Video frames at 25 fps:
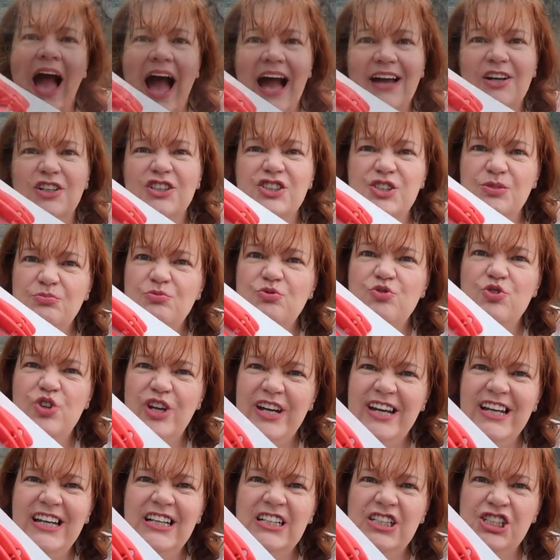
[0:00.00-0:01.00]
I got some
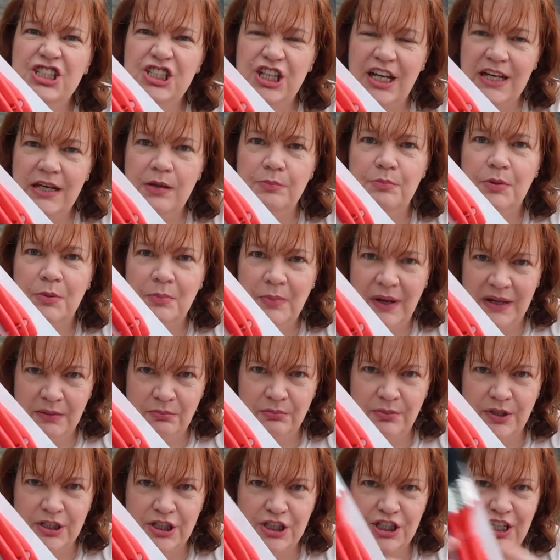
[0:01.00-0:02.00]
really cheap
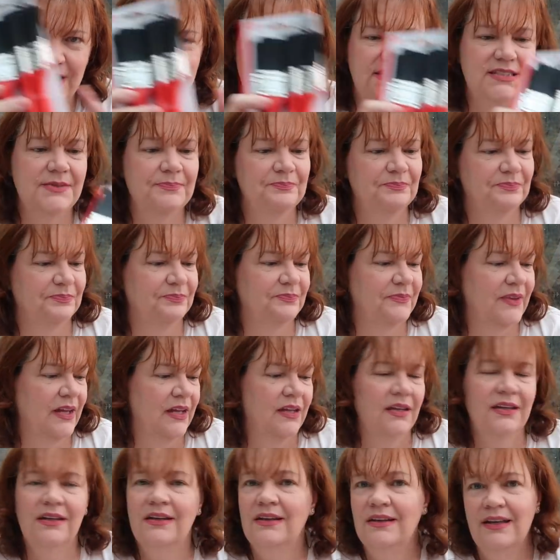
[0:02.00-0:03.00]
paintbrushes.
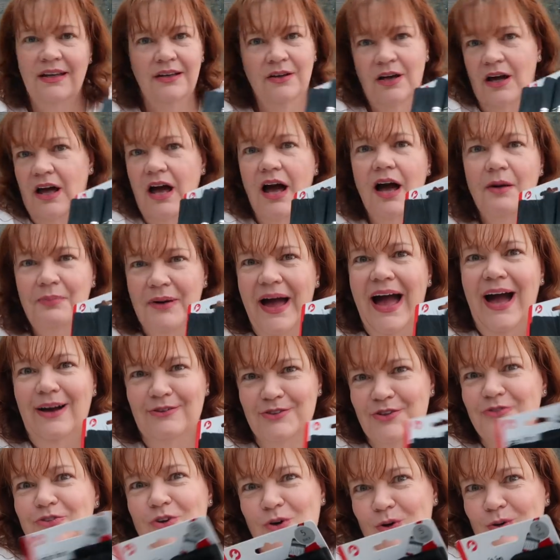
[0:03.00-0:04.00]

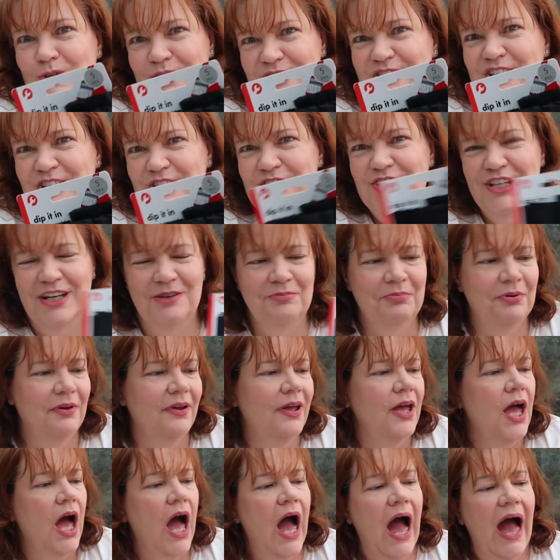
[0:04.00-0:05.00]
£1, of course they're cheap.
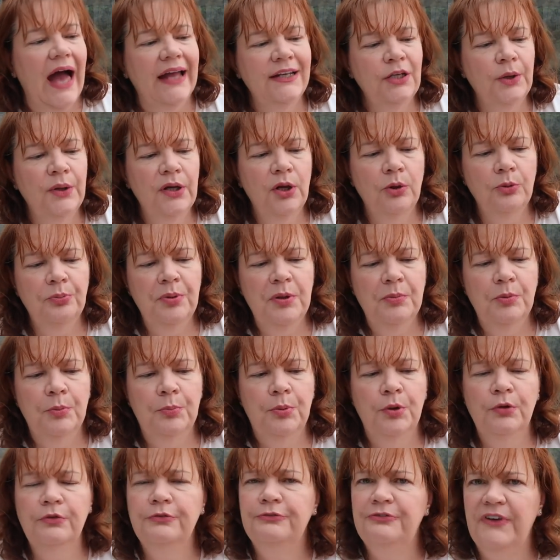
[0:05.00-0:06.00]
I know a lot of people
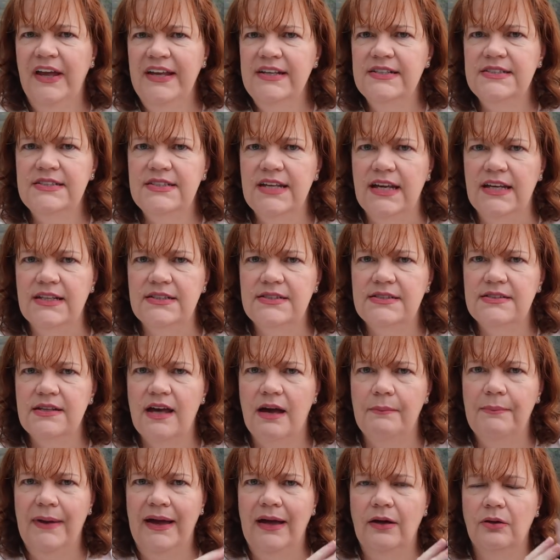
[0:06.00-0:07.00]
pull faces
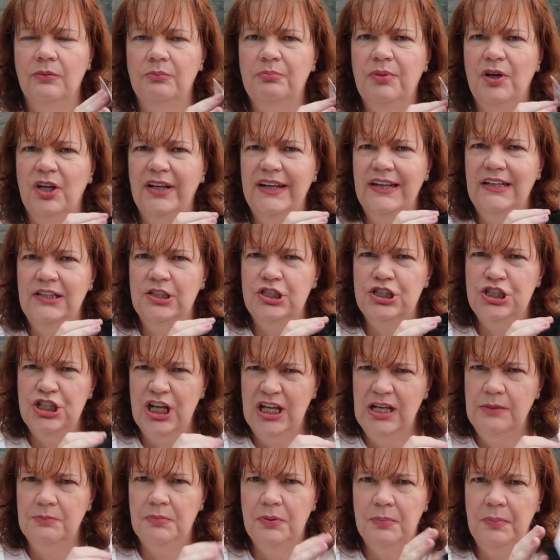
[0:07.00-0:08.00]
about buying
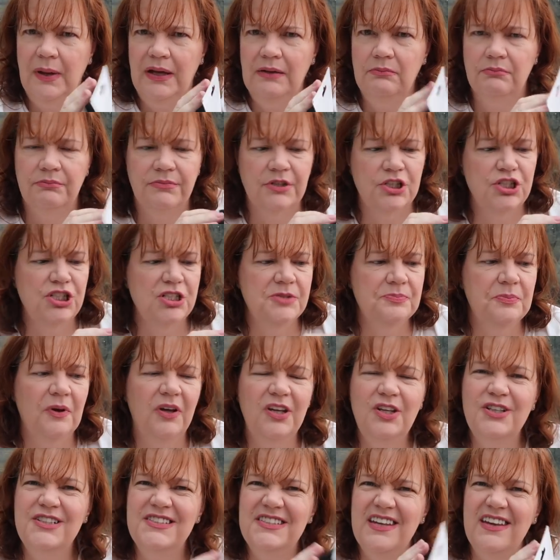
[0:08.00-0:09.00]
cheap paintbrushes,
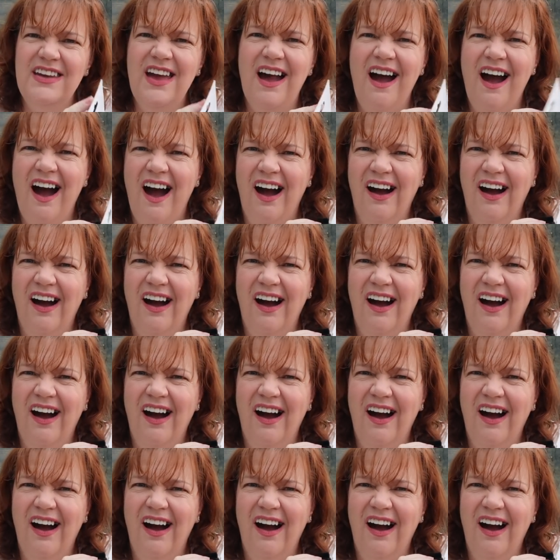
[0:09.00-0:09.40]
but you see,